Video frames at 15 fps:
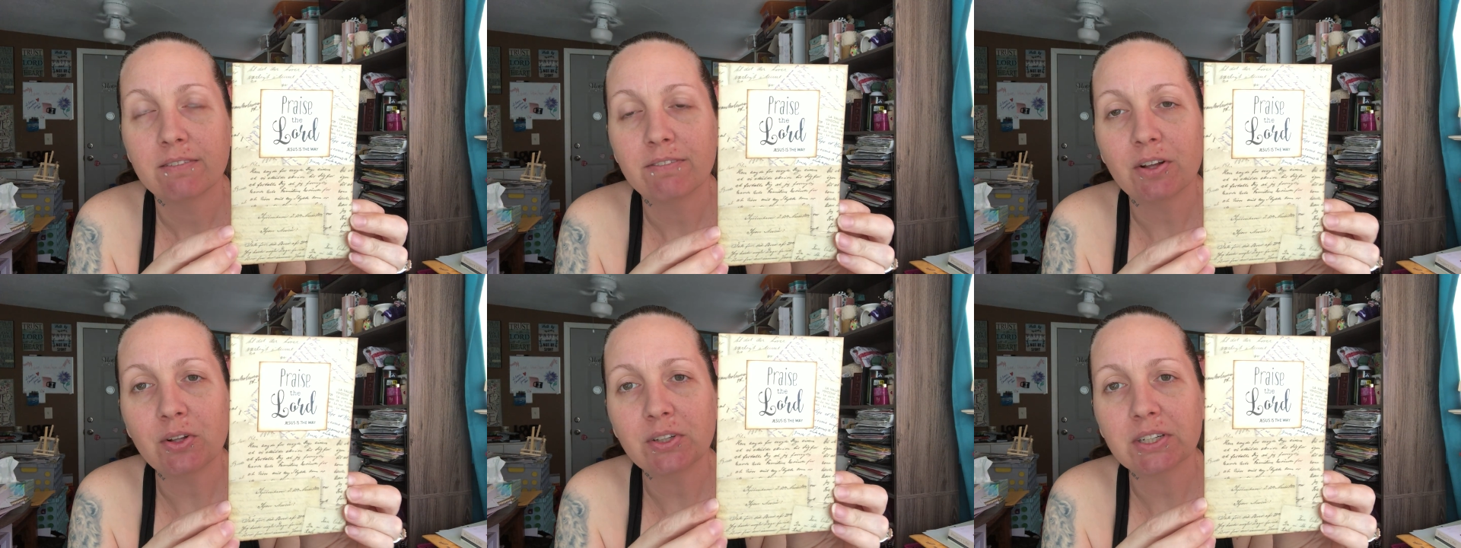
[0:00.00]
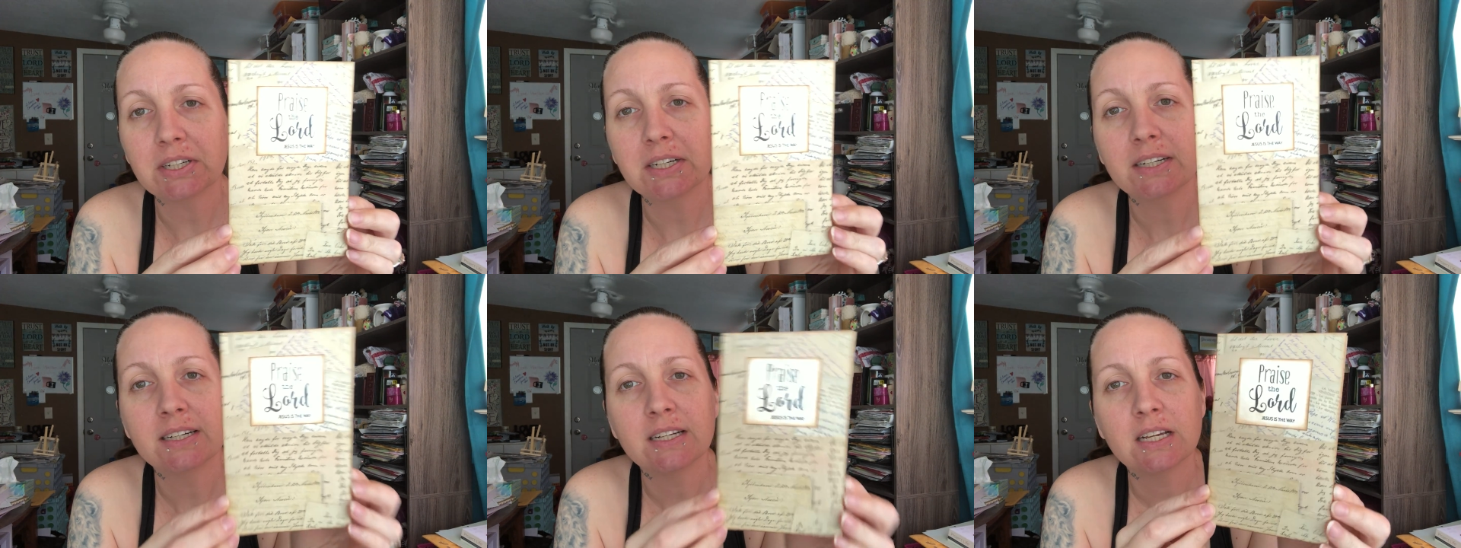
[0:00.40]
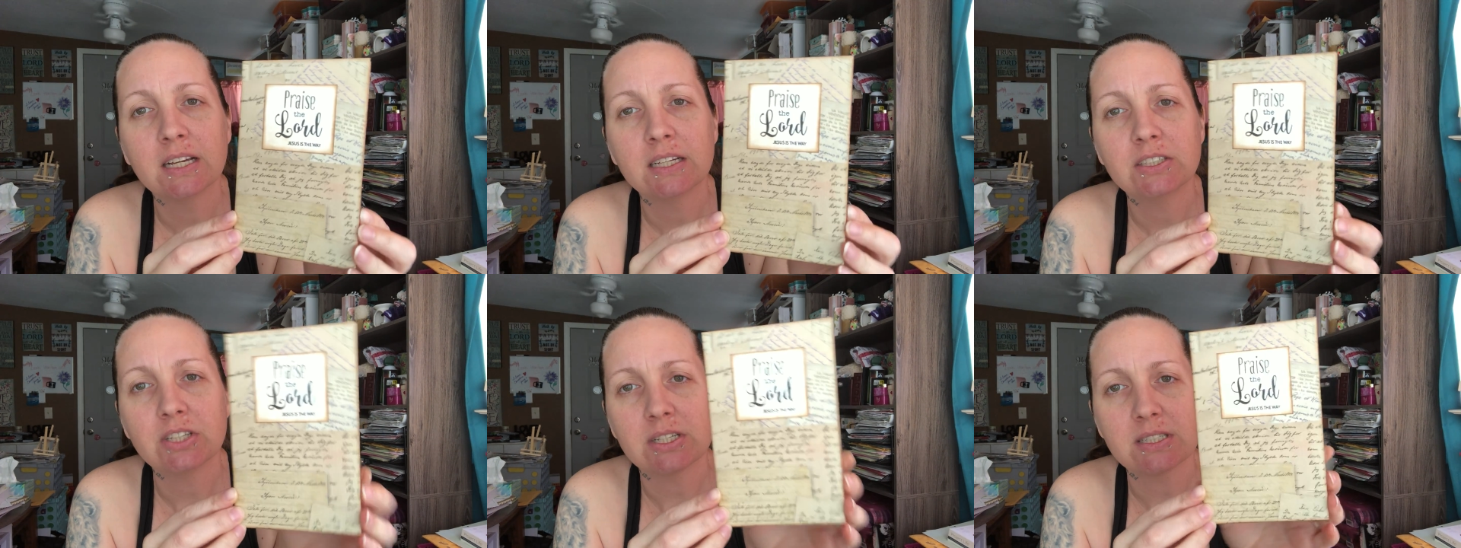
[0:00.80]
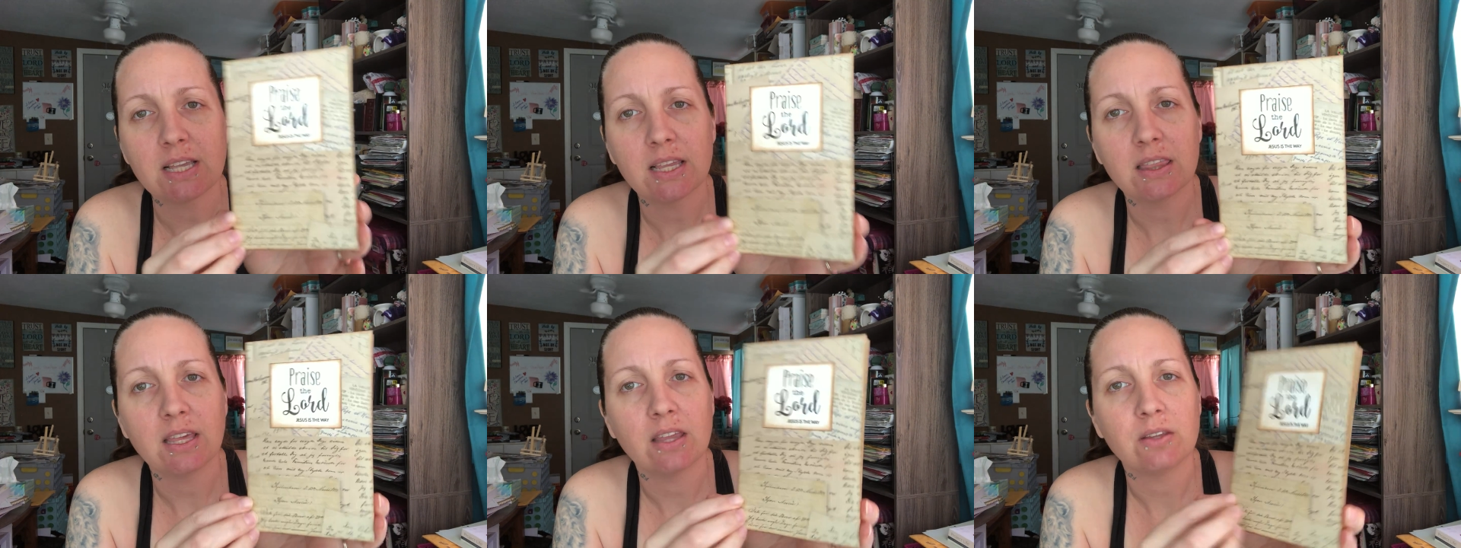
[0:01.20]
folder, just
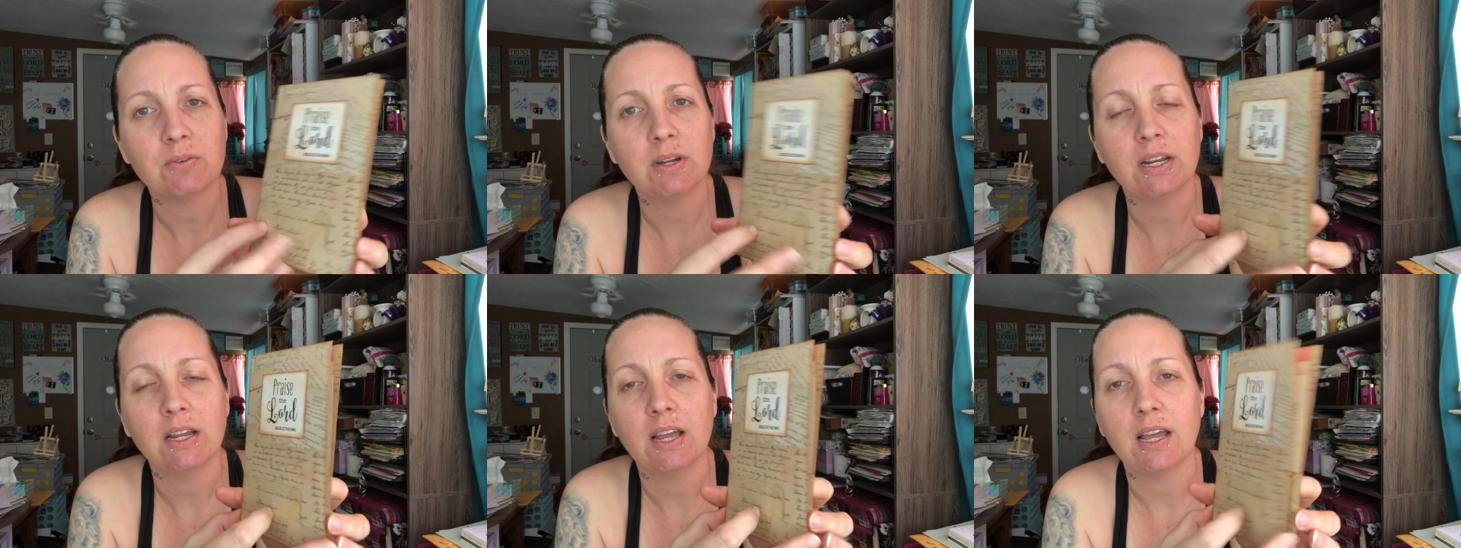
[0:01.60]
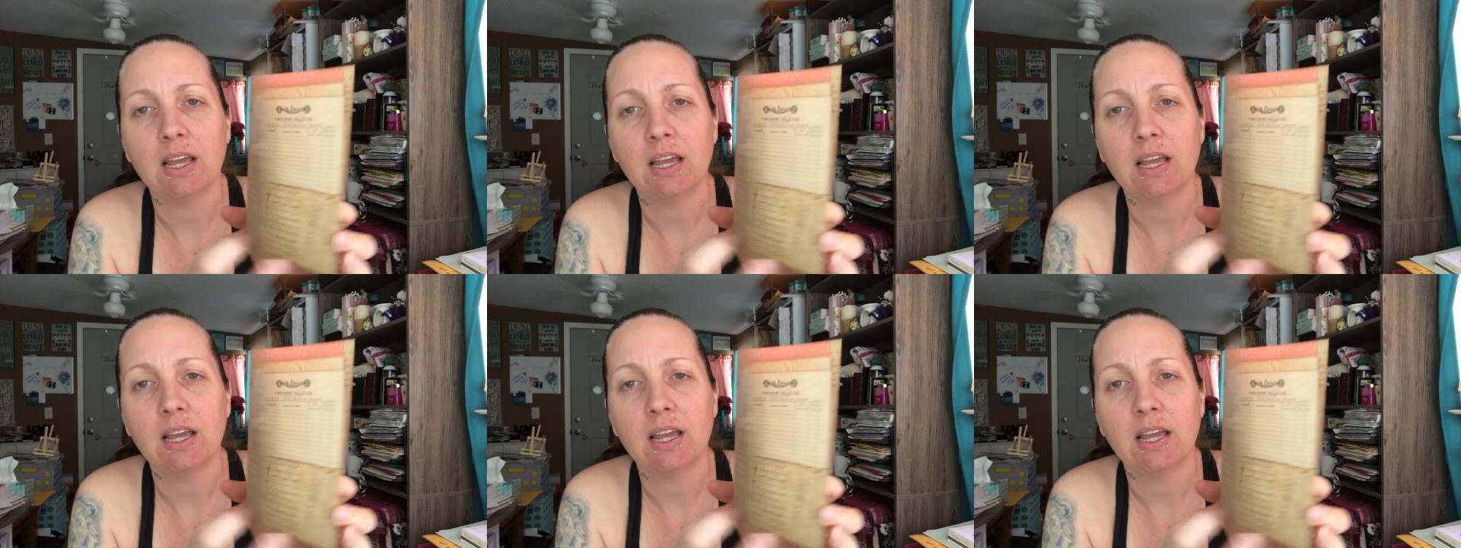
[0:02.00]
like the other one.